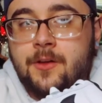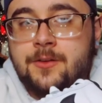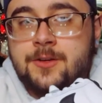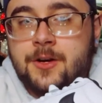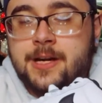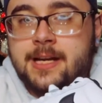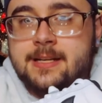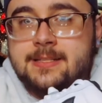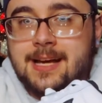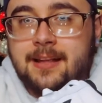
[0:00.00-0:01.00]

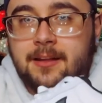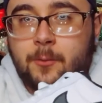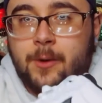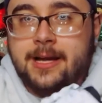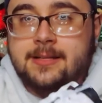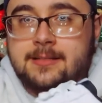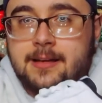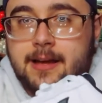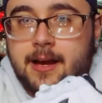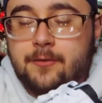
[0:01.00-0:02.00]
dirtiness on the white
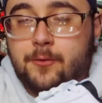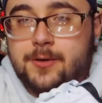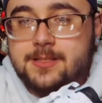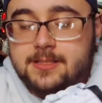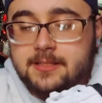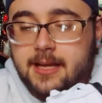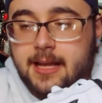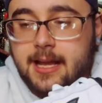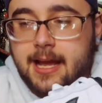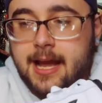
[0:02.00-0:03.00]
Air Forces
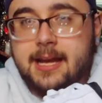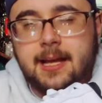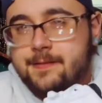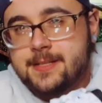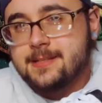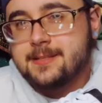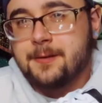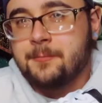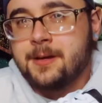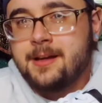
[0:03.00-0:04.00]
kind of gives it
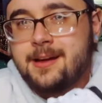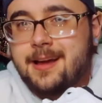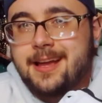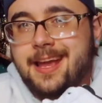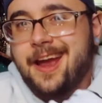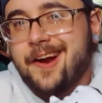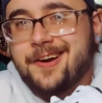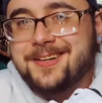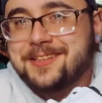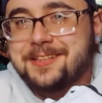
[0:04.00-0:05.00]
some
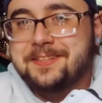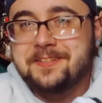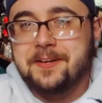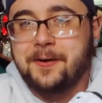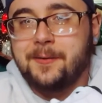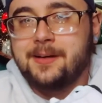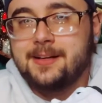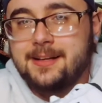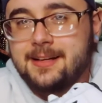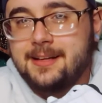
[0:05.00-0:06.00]
character, so
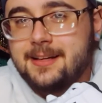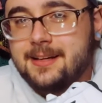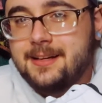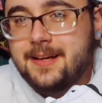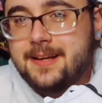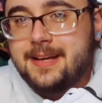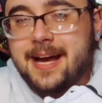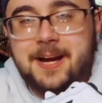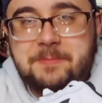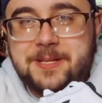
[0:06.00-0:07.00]
not
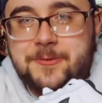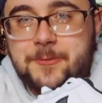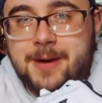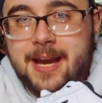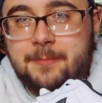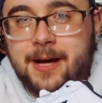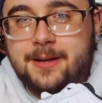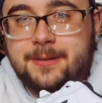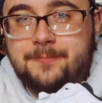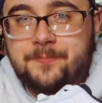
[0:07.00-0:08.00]
gonna be too mad about
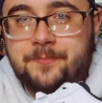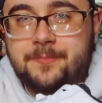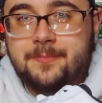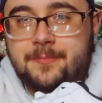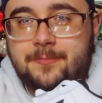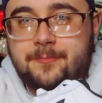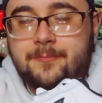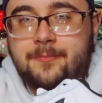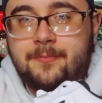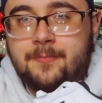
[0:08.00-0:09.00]
it.
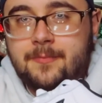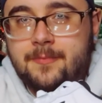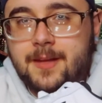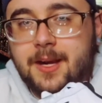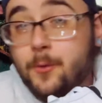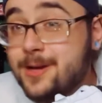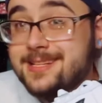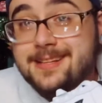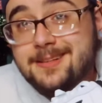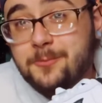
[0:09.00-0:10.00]
Can always
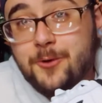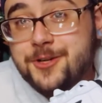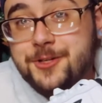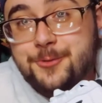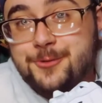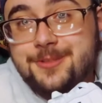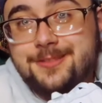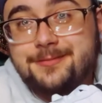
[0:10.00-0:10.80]
get some more shoes.